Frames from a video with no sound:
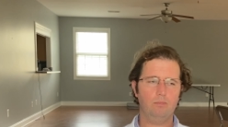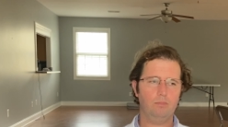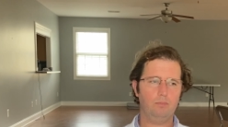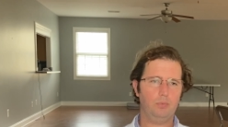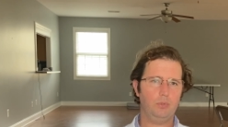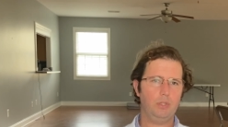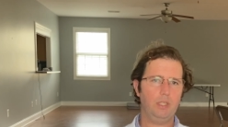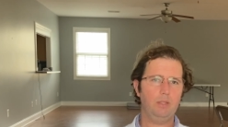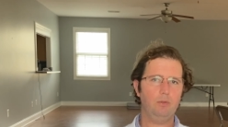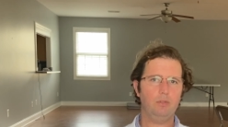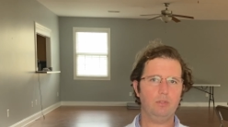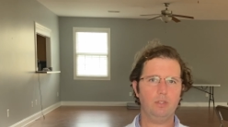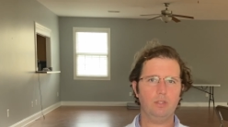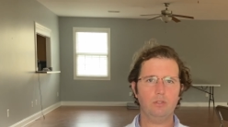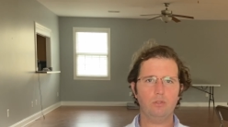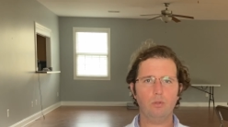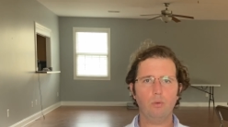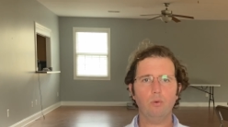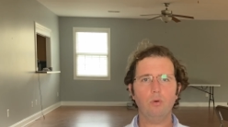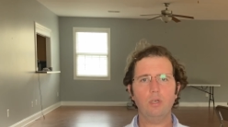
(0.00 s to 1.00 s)
play with their
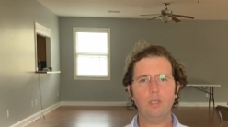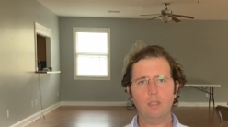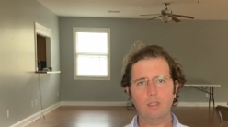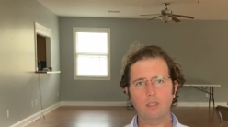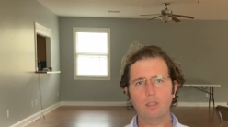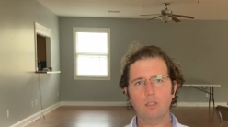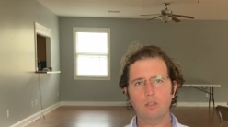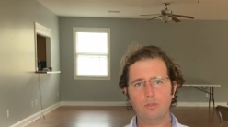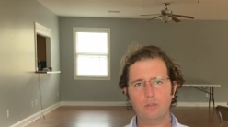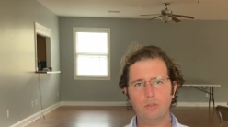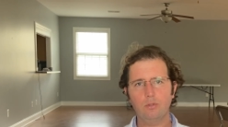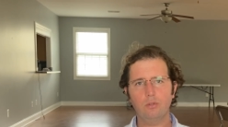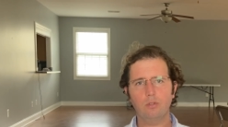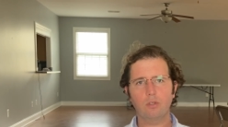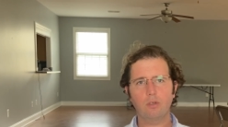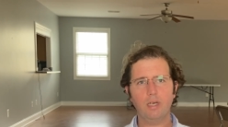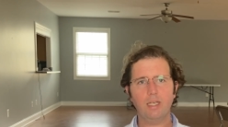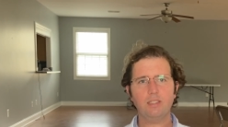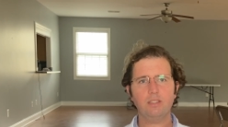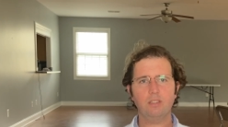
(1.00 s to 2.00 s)
toy a little too
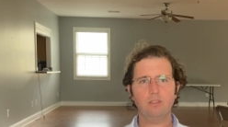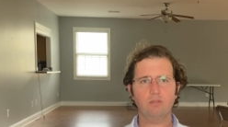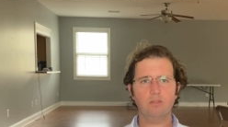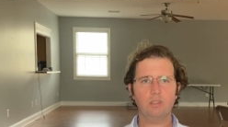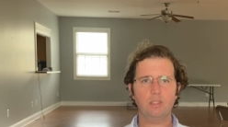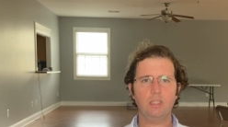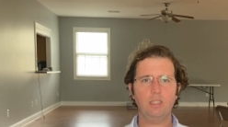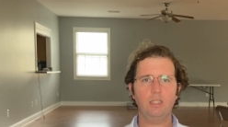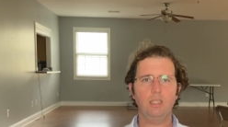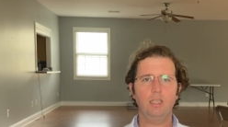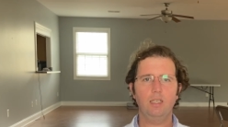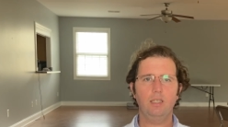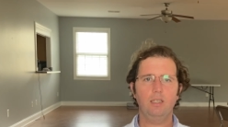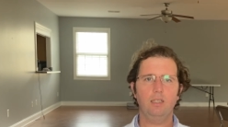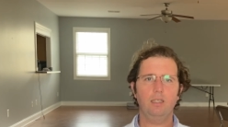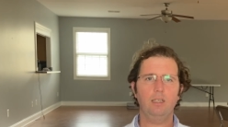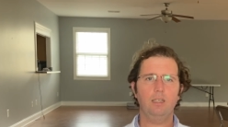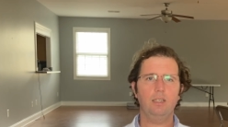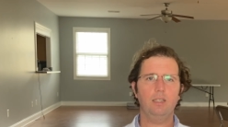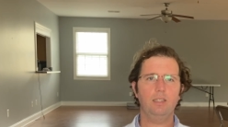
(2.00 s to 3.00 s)
aggressively,
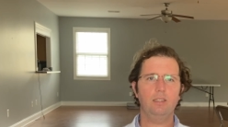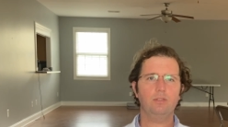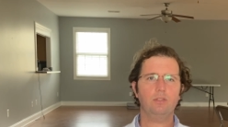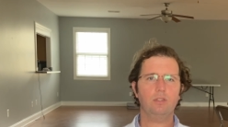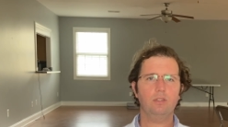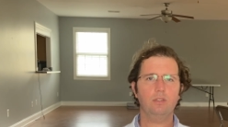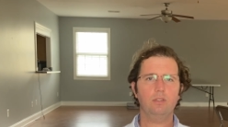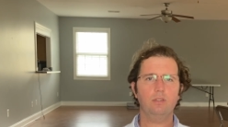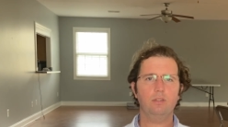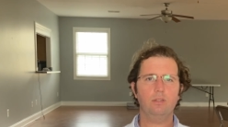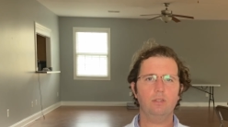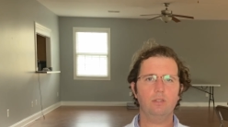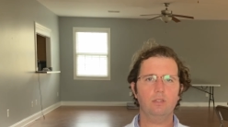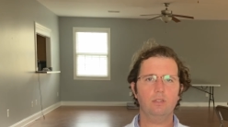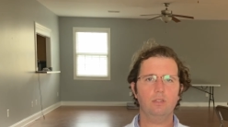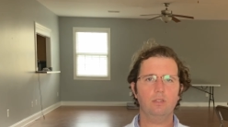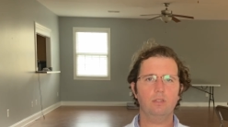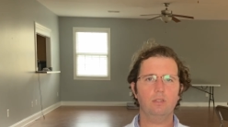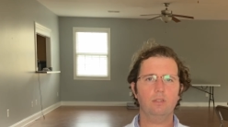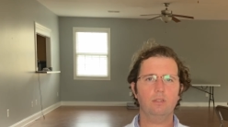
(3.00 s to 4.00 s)
it's good
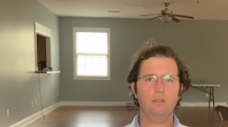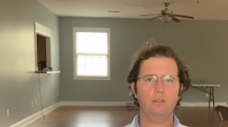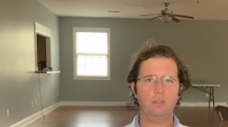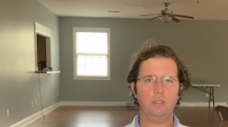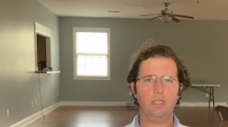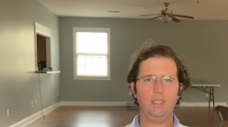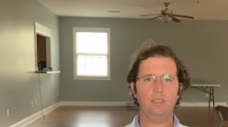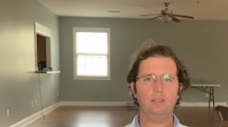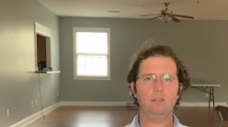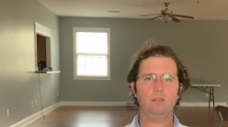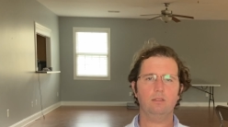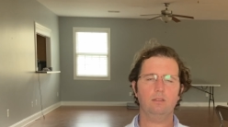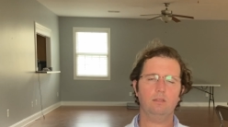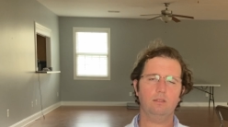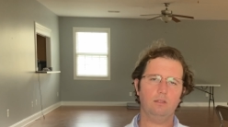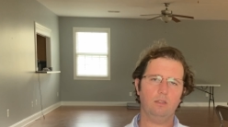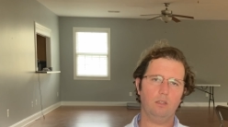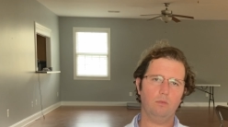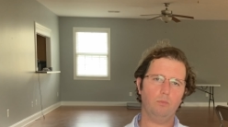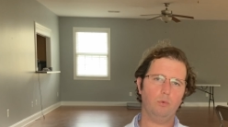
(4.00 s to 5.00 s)
to let
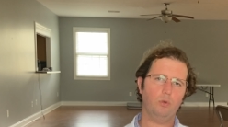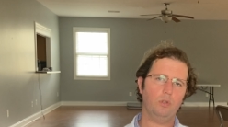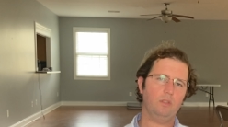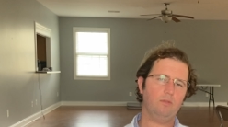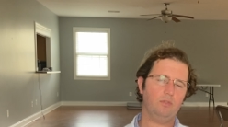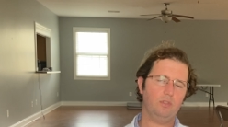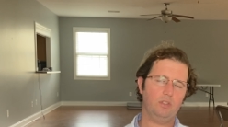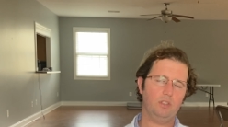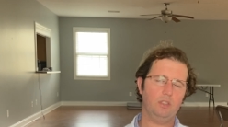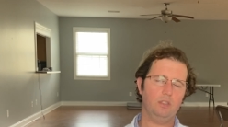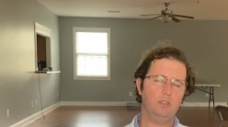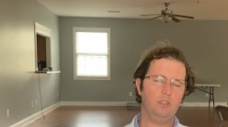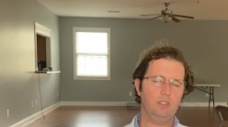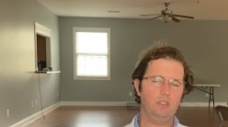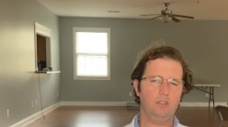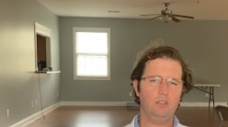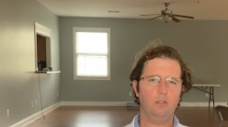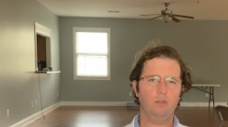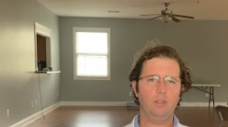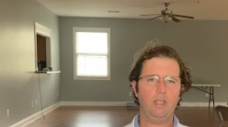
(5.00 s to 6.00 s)
our boarding facilities
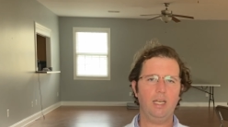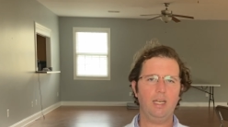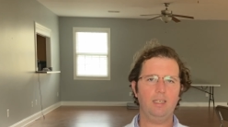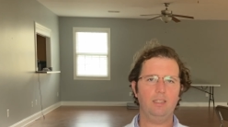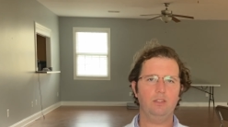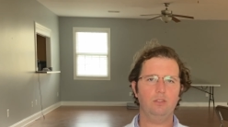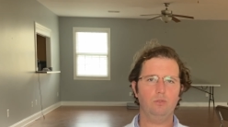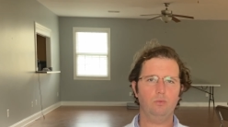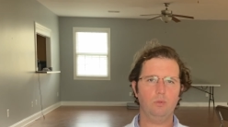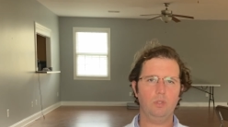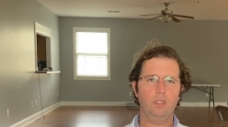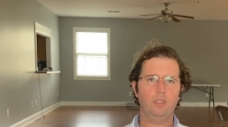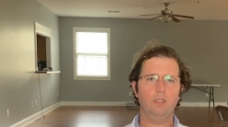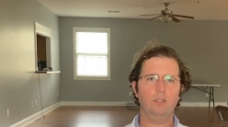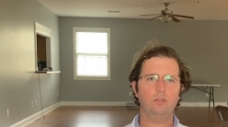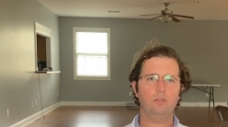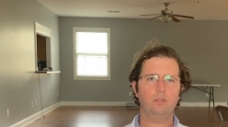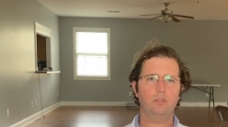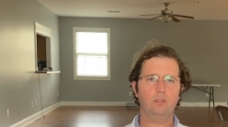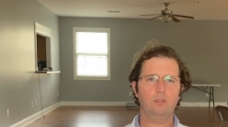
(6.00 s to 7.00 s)
know that as
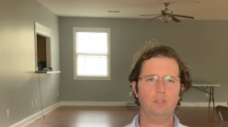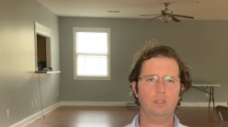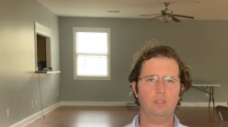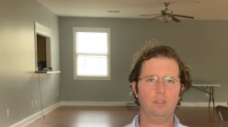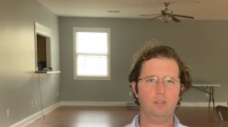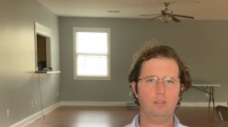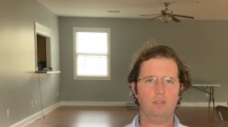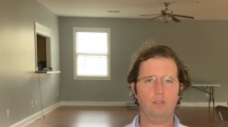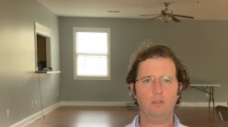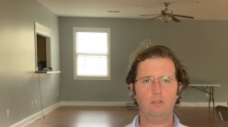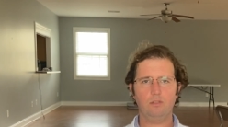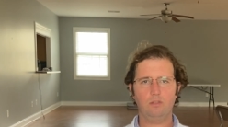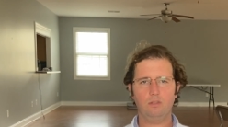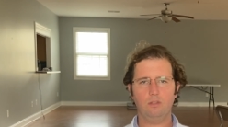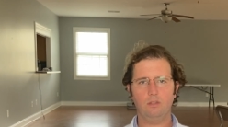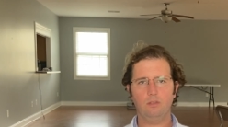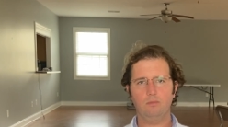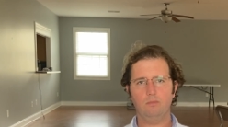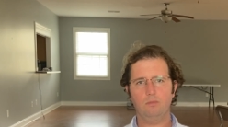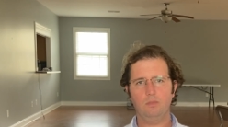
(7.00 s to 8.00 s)
well, so that our dogs
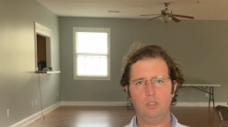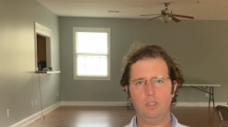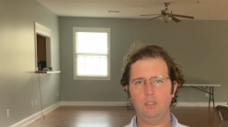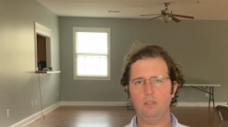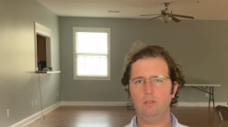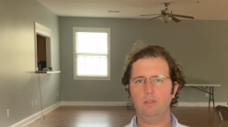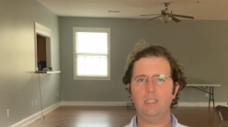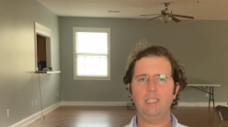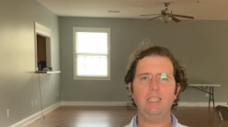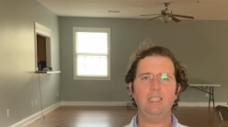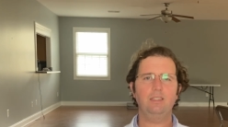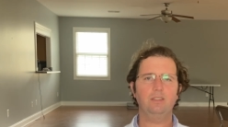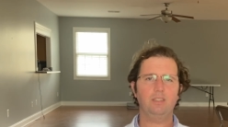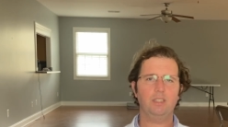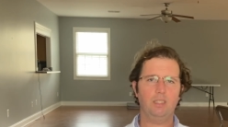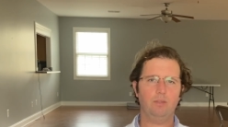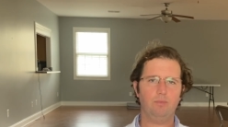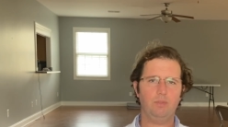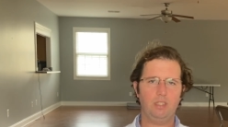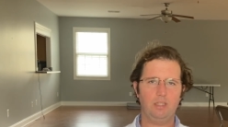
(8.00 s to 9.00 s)
don't, eat
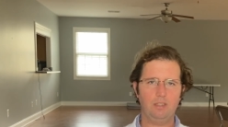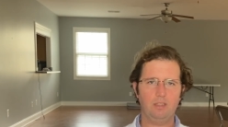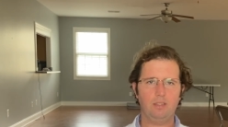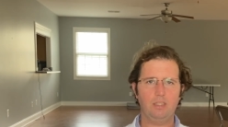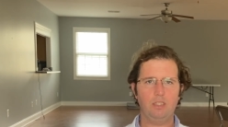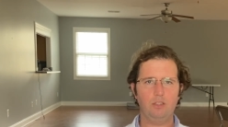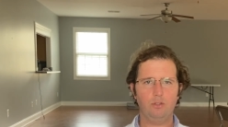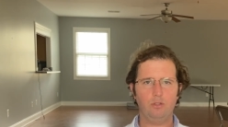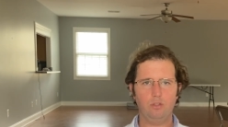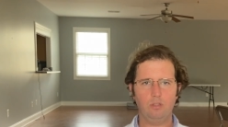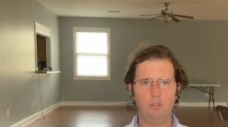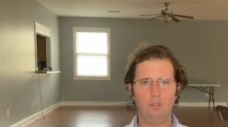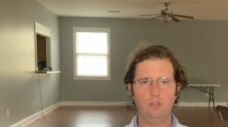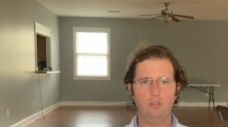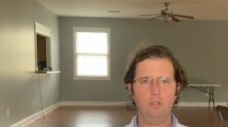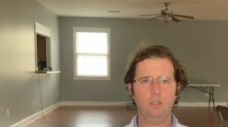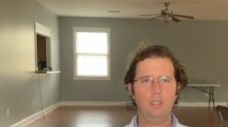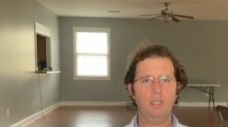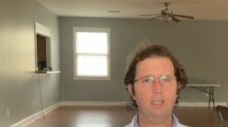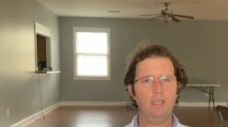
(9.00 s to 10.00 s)
something that they
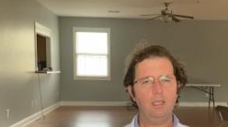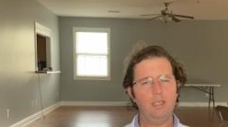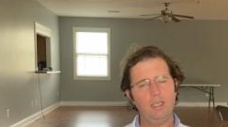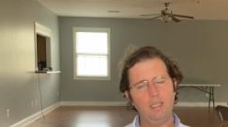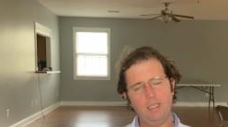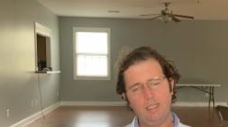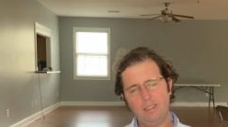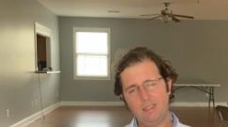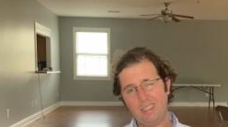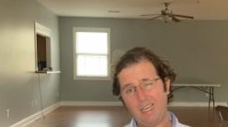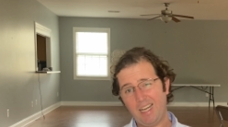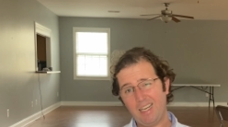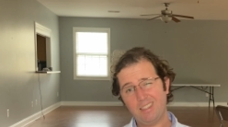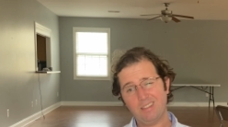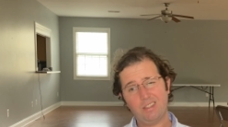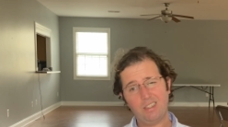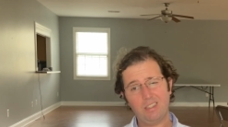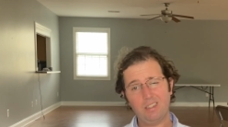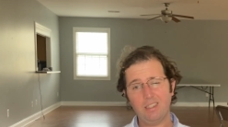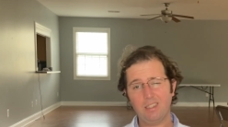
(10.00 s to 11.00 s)
shouldn't.
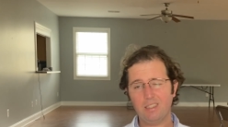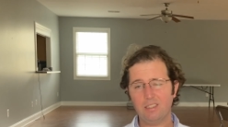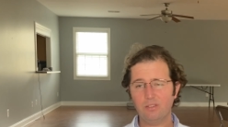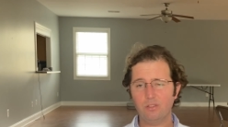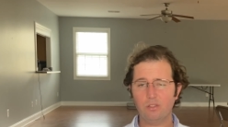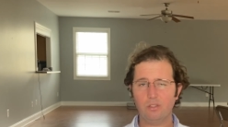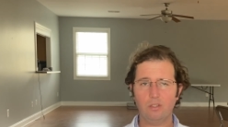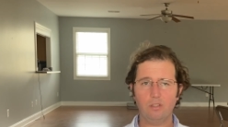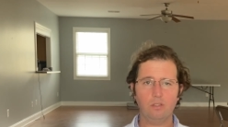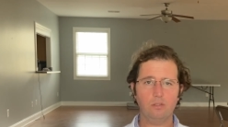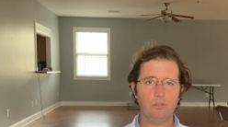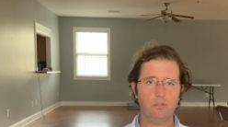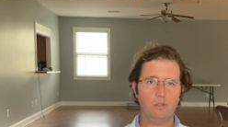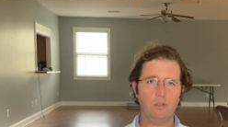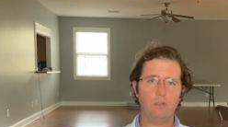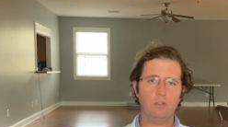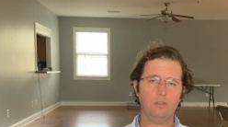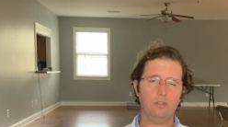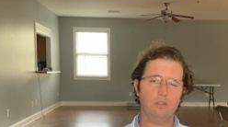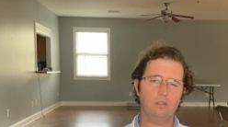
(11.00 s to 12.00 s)
Dietary concerns are
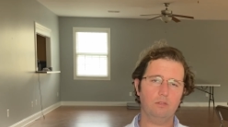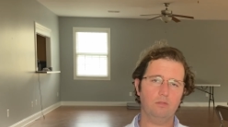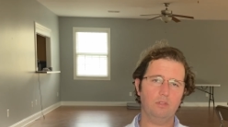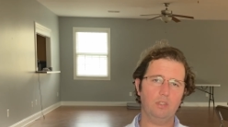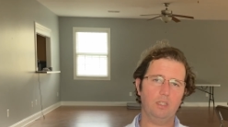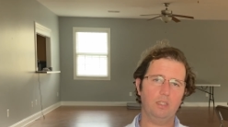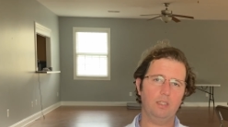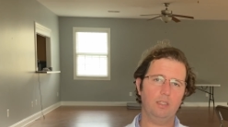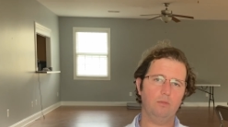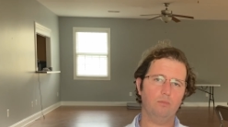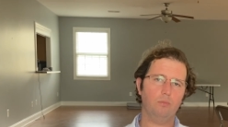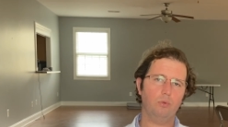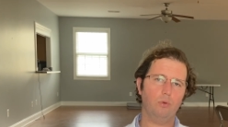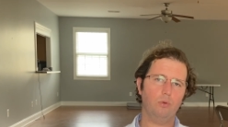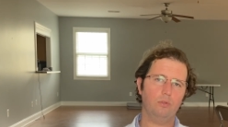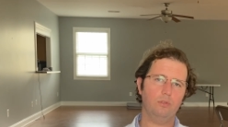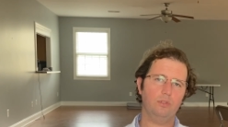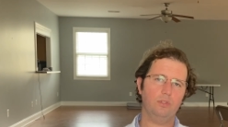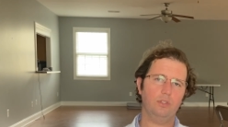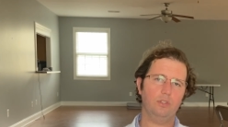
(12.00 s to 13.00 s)
also very
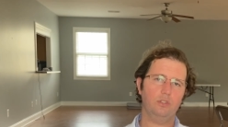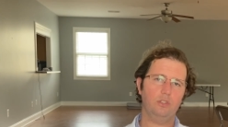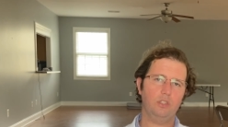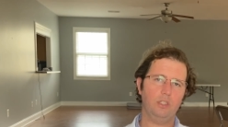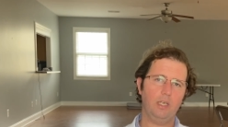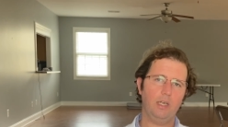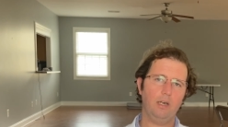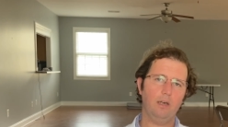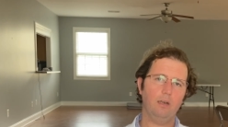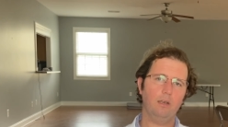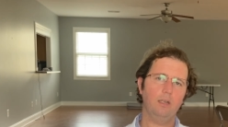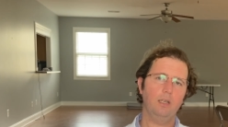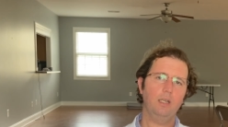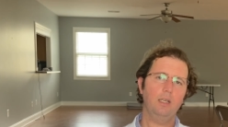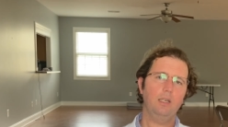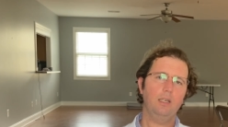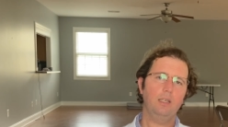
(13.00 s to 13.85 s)
important to share.